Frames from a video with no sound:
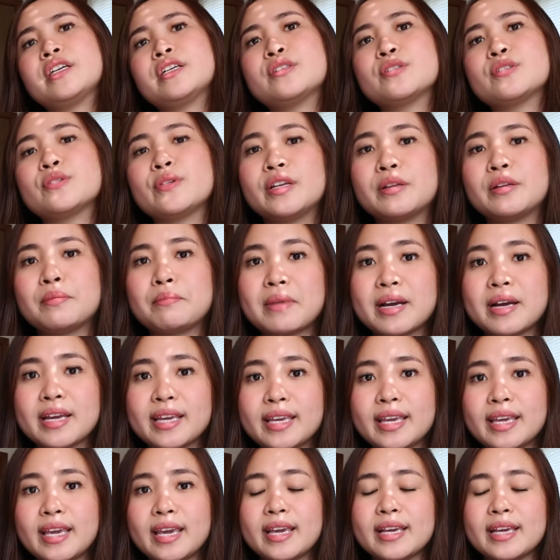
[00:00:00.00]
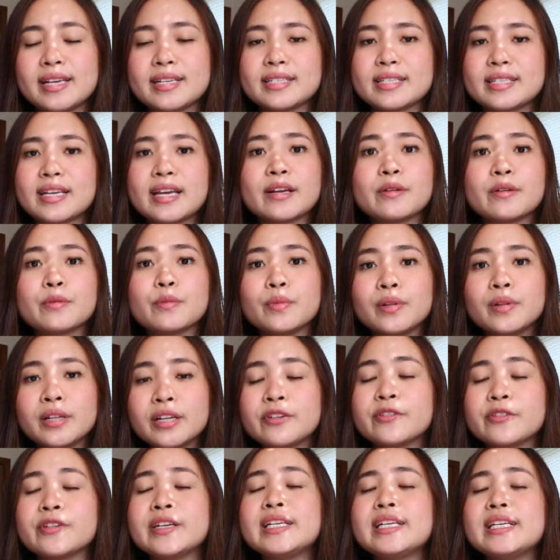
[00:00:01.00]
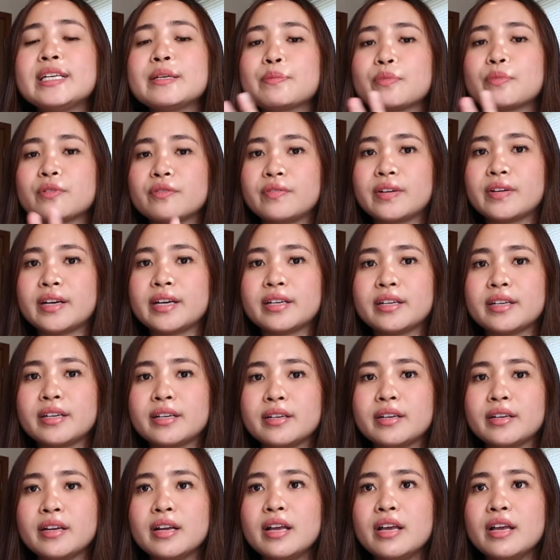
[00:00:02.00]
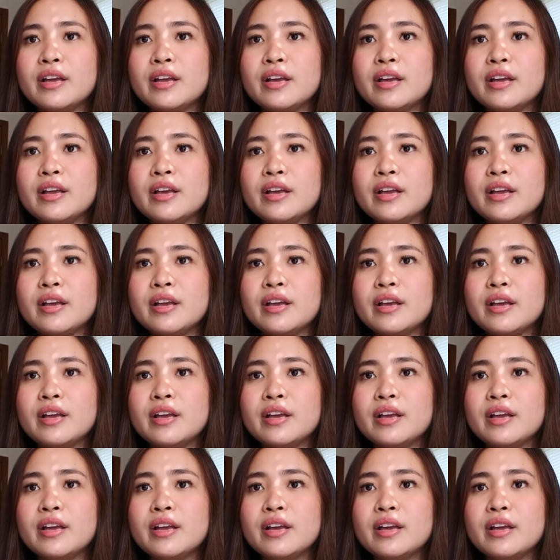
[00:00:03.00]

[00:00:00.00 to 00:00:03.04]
So in my case, I really provided